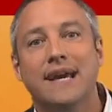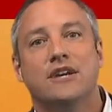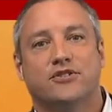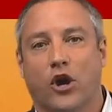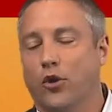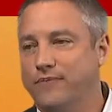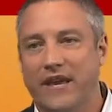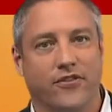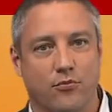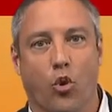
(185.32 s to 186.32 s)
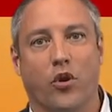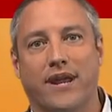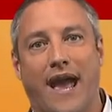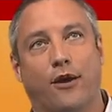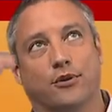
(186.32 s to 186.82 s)
So in the morning
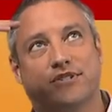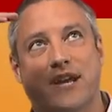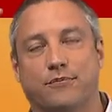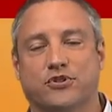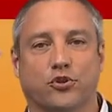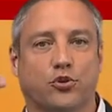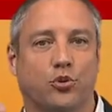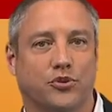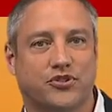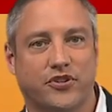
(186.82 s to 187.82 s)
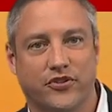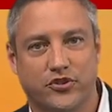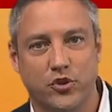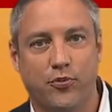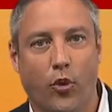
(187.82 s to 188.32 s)
hours, temperature cools to the
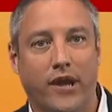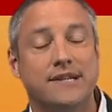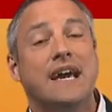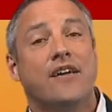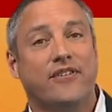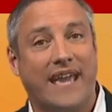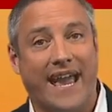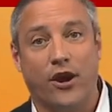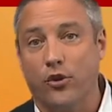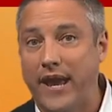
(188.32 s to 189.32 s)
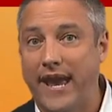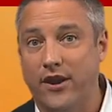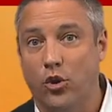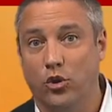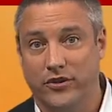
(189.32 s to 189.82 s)
dew point. The air can't
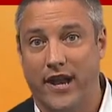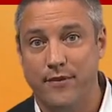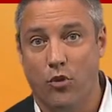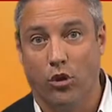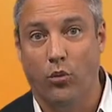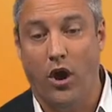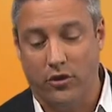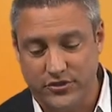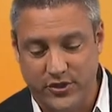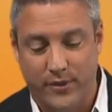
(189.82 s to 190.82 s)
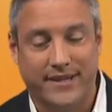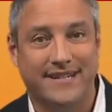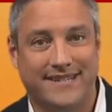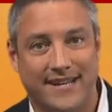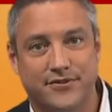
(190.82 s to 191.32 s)
hold any more water, so it
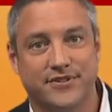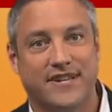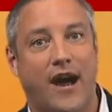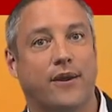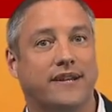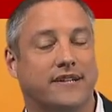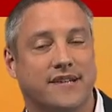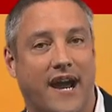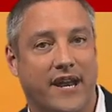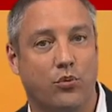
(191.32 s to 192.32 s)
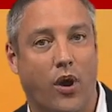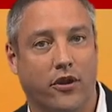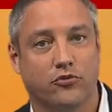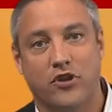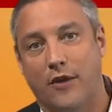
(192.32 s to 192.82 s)
condenses out into tiny water
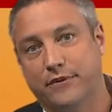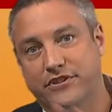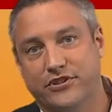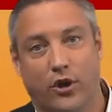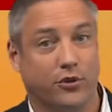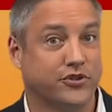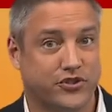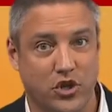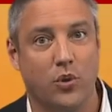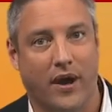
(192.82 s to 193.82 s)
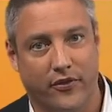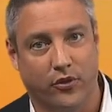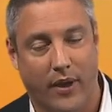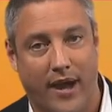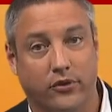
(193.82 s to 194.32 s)
droplets known as dew on the
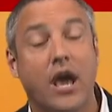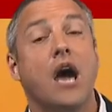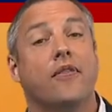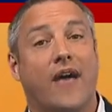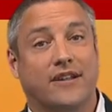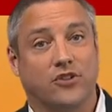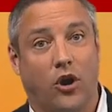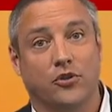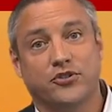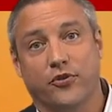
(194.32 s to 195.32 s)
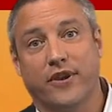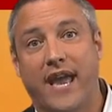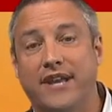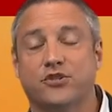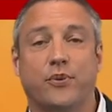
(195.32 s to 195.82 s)
ground. That's also the
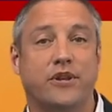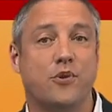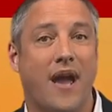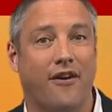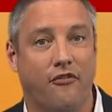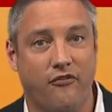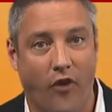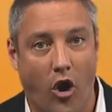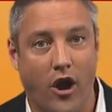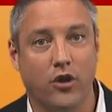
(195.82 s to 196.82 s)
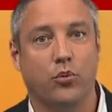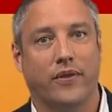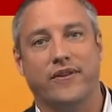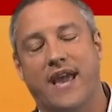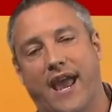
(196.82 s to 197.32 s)
case when you have fog, when
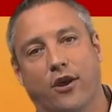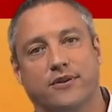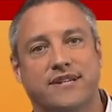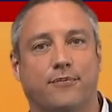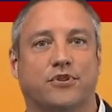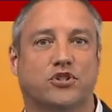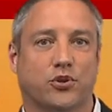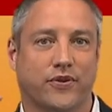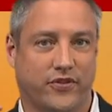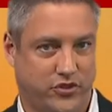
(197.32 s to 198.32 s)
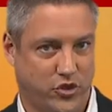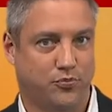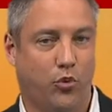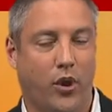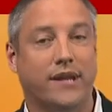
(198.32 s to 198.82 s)
the air temperature and the dew
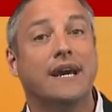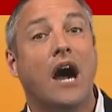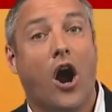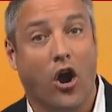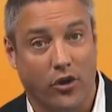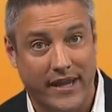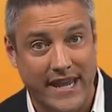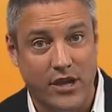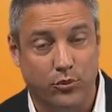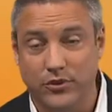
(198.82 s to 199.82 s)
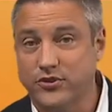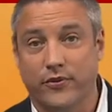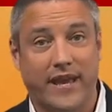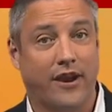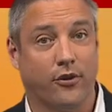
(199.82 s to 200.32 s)
point are equal, so
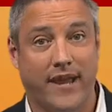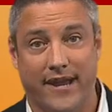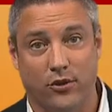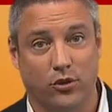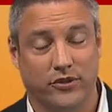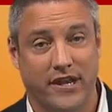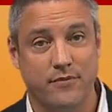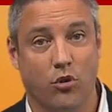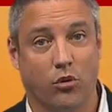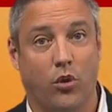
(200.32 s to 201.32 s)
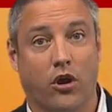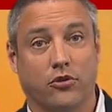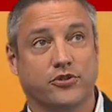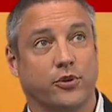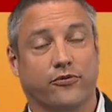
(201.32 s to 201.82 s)
the air can't hold any more water,
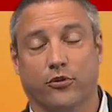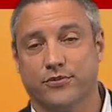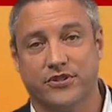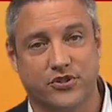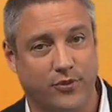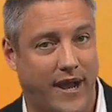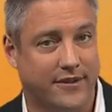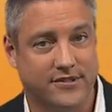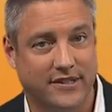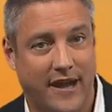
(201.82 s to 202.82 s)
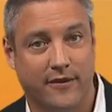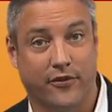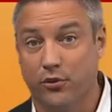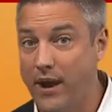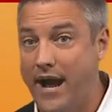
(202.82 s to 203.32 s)
so it forms a stratus cloud on the
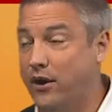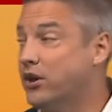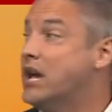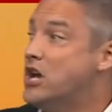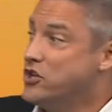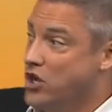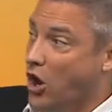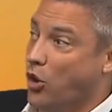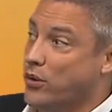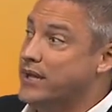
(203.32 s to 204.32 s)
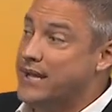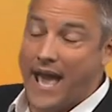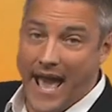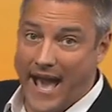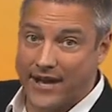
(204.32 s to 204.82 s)
ground known
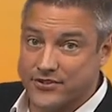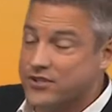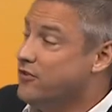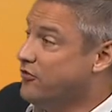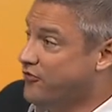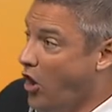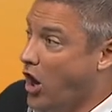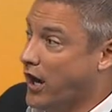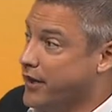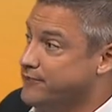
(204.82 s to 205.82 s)
as fog.